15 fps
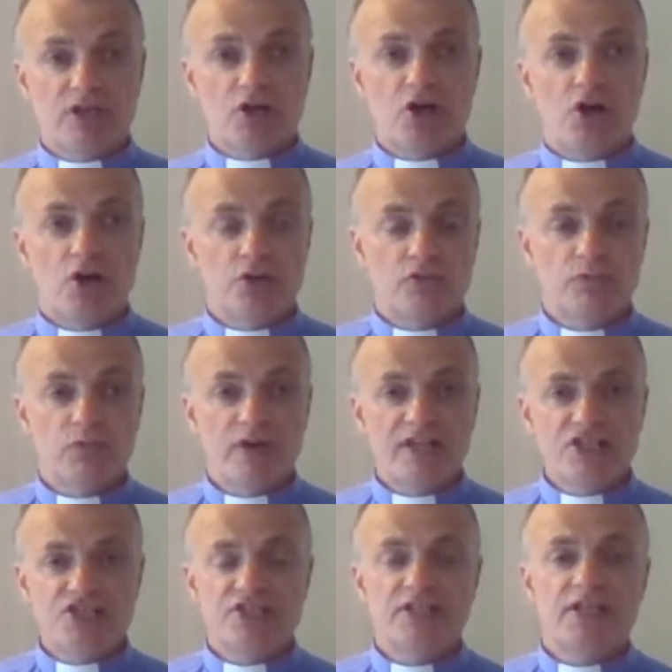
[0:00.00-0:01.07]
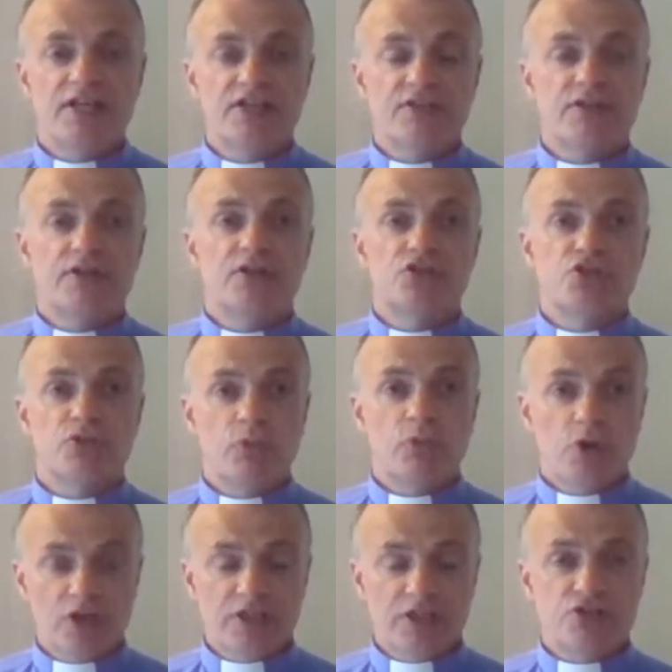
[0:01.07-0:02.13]
On Wednesday night, there is a
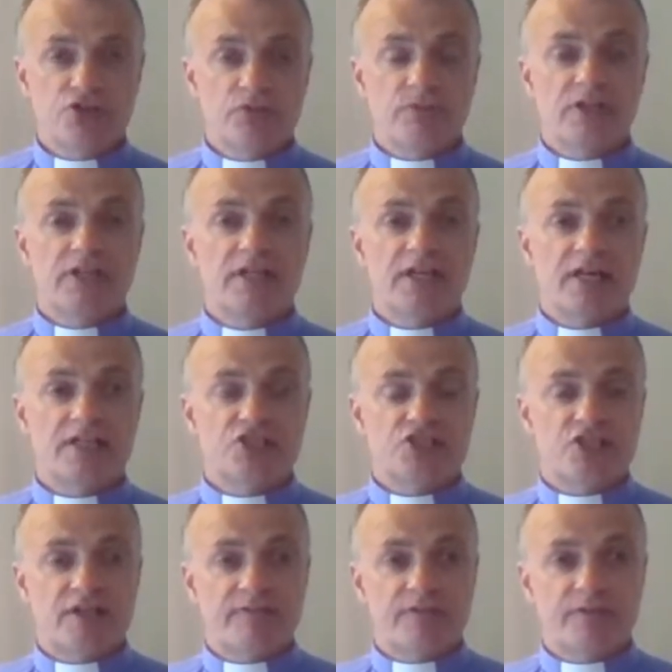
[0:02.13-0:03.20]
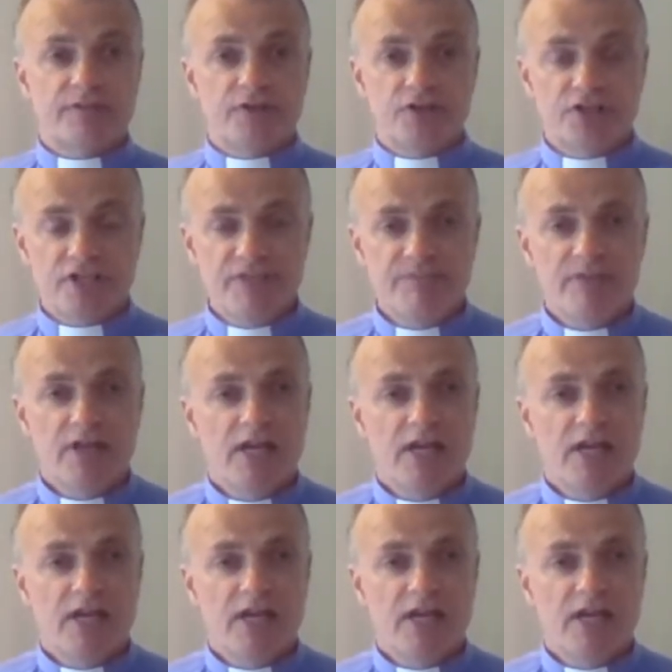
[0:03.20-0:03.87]
walk in Drumliga at 7:30.